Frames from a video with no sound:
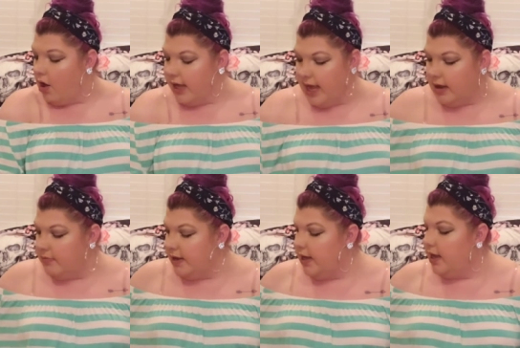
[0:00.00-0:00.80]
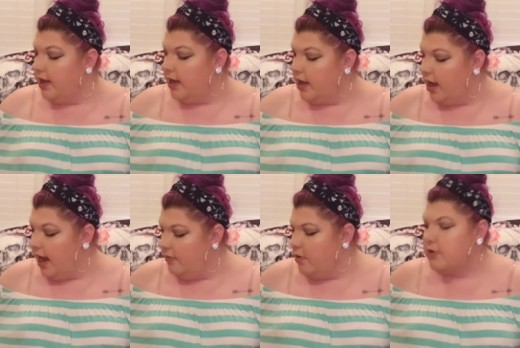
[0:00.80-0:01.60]
can be
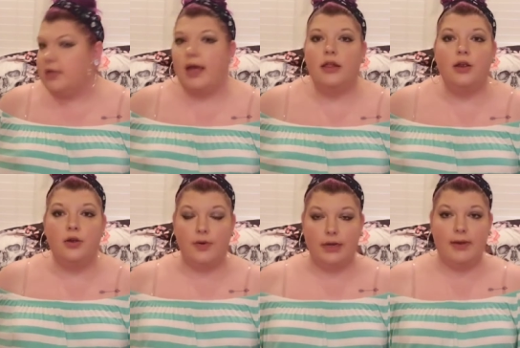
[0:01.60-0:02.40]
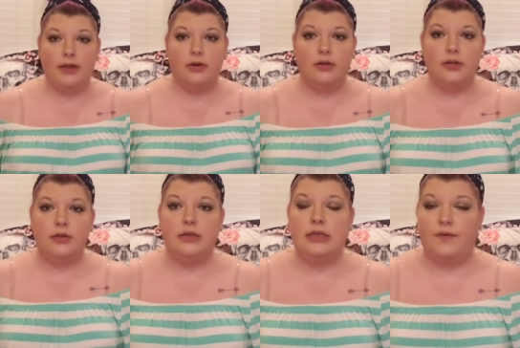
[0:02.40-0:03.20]
and most likely are going to be a little
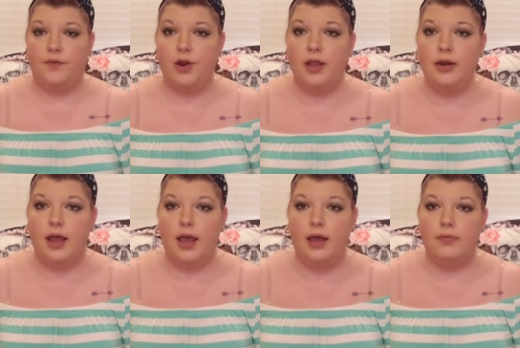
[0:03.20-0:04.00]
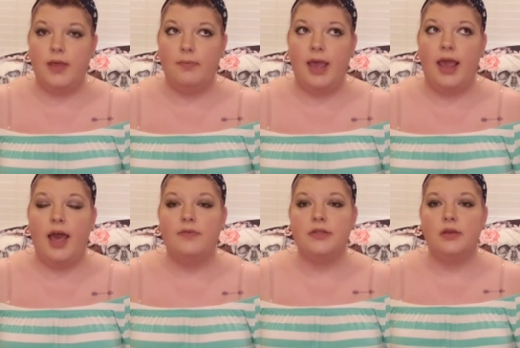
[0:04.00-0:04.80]
different. Um, they may
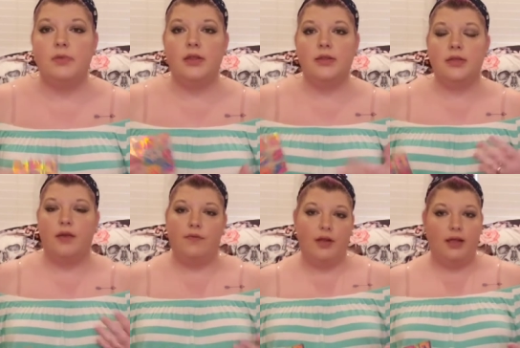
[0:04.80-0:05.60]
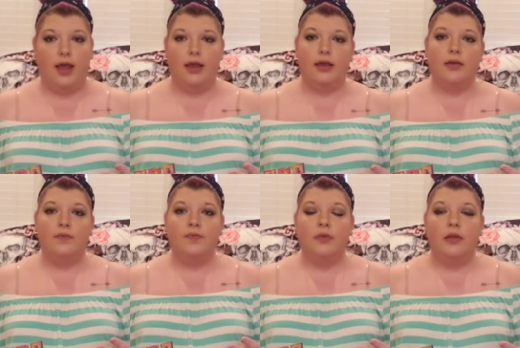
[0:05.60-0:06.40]
have some of this stuff that like
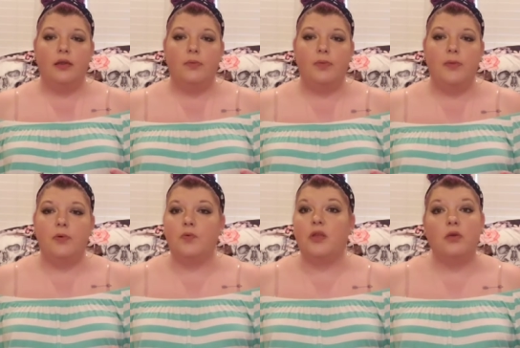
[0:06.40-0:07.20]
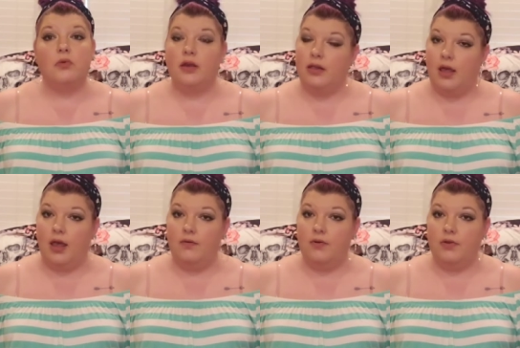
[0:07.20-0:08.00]
people really, really
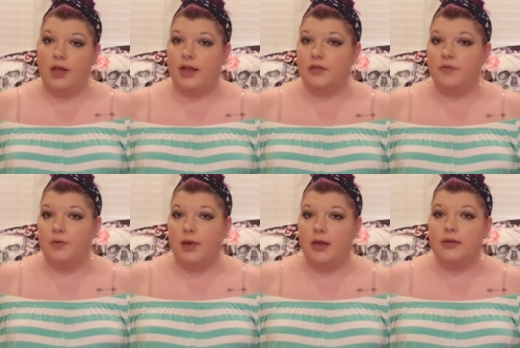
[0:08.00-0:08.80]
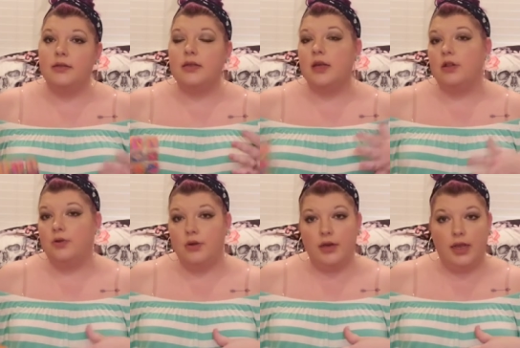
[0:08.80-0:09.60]
loved over the last few months
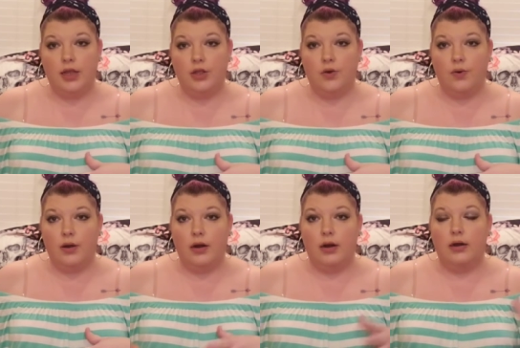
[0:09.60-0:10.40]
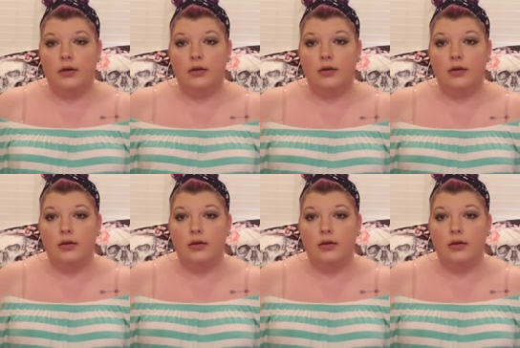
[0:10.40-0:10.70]
included in your